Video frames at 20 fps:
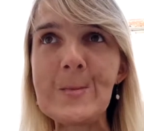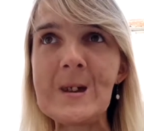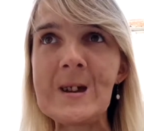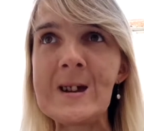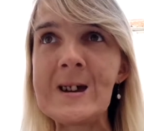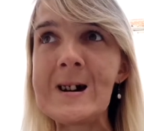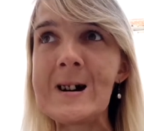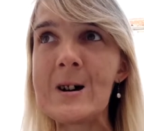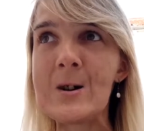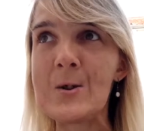
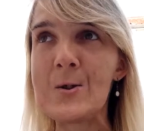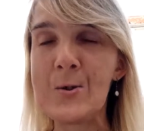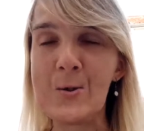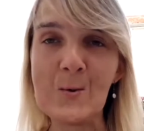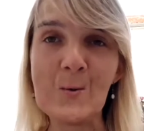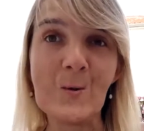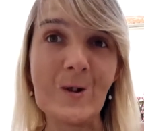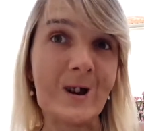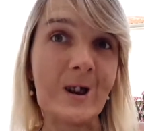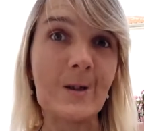
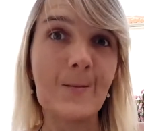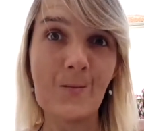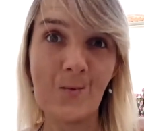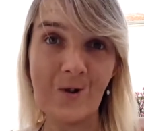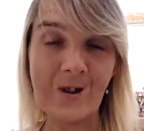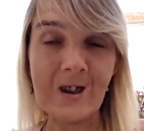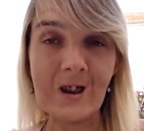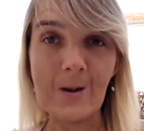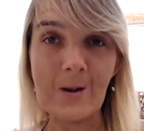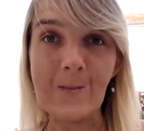through
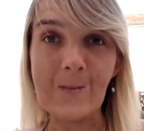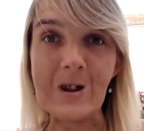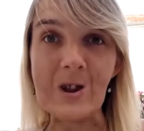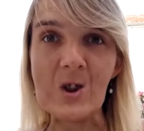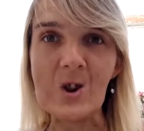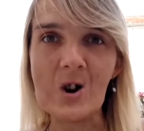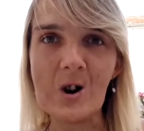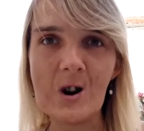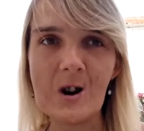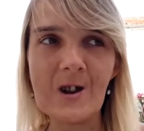expressing my
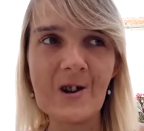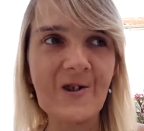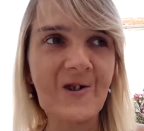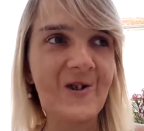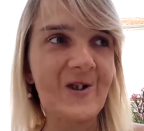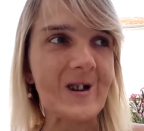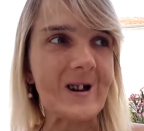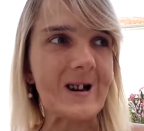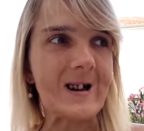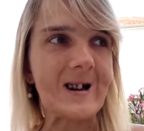
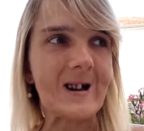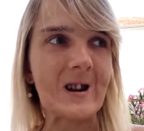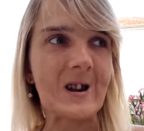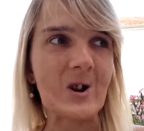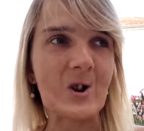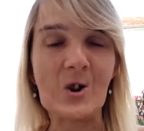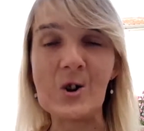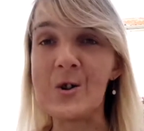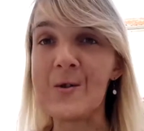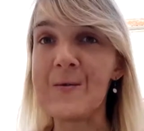knowledge
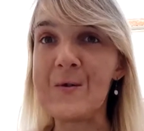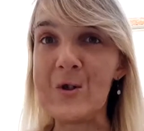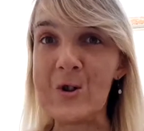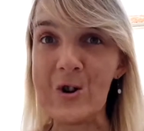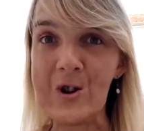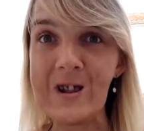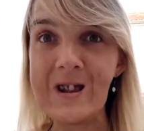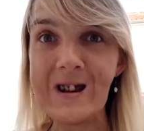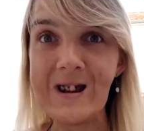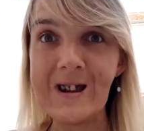and
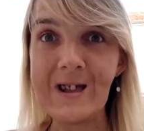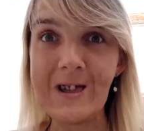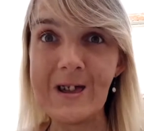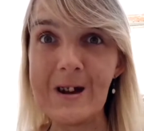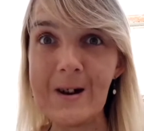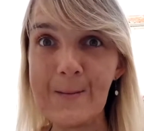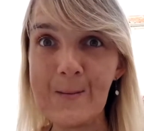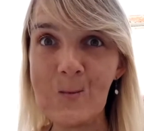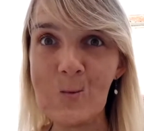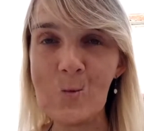confronting
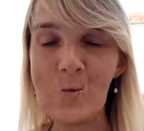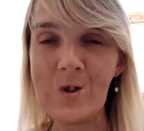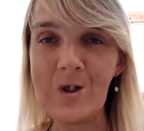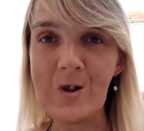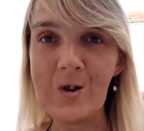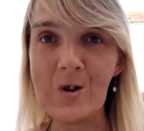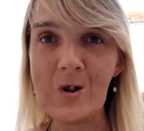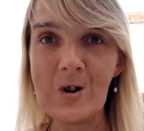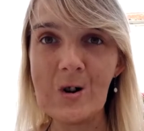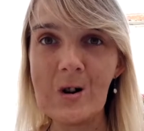them
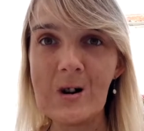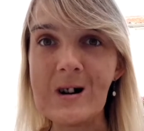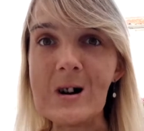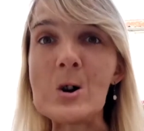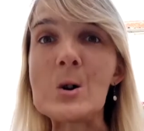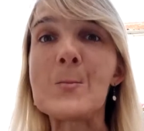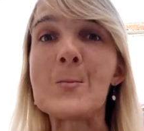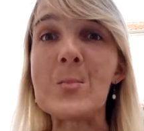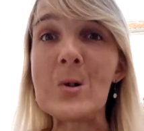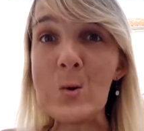with
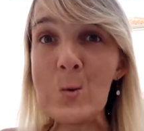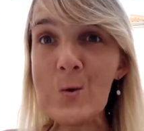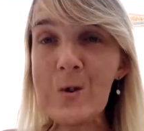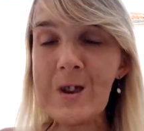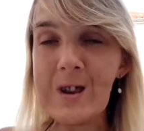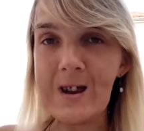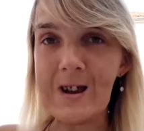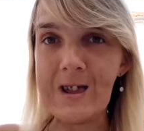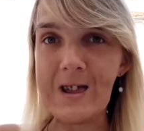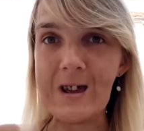
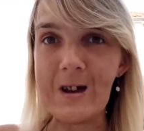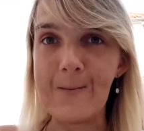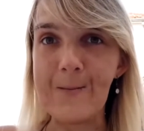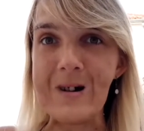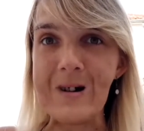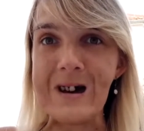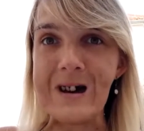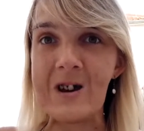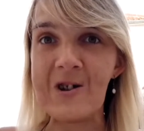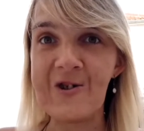opposing them
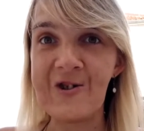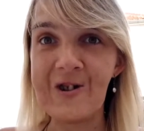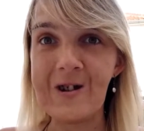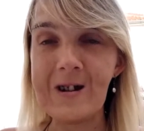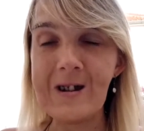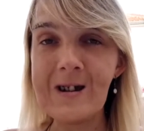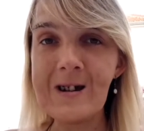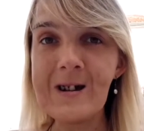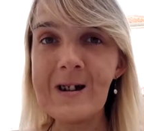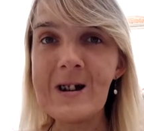
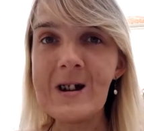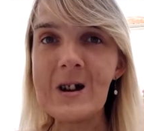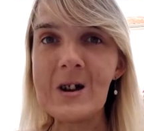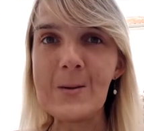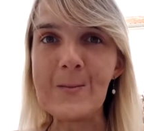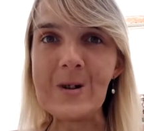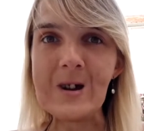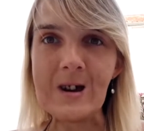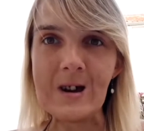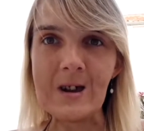actually,
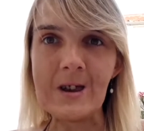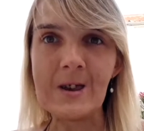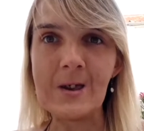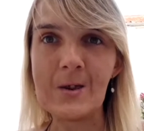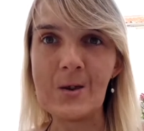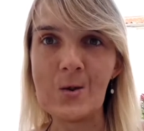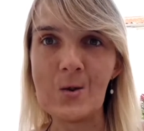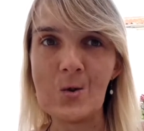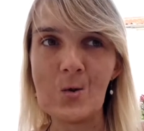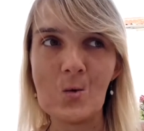
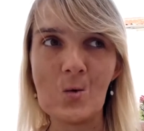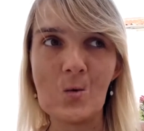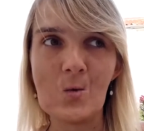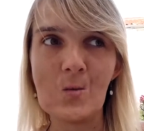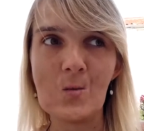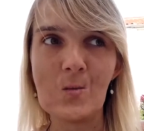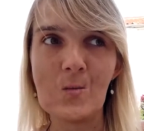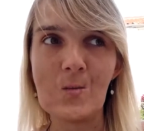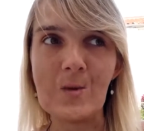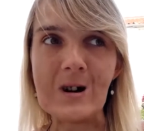because
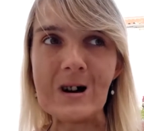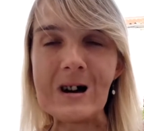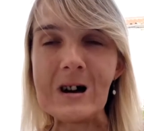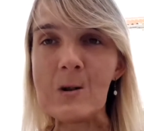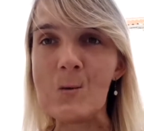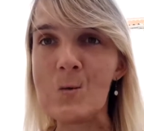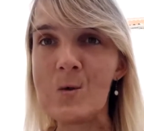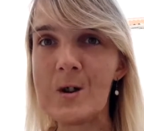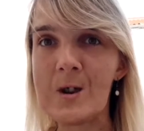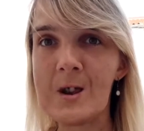
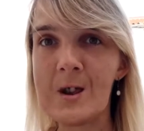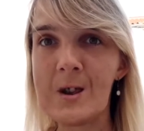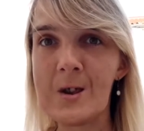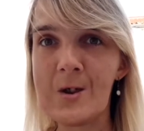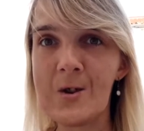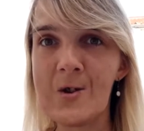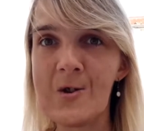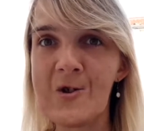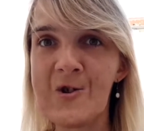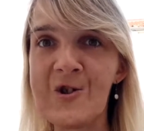I was
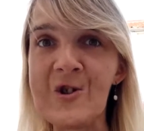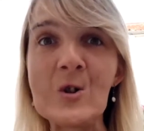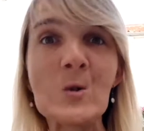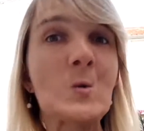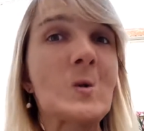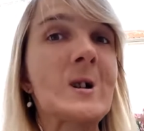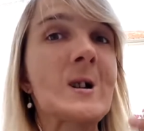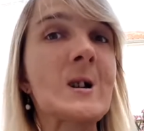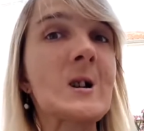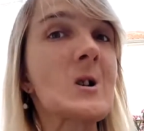
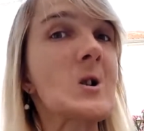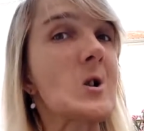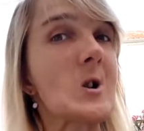showing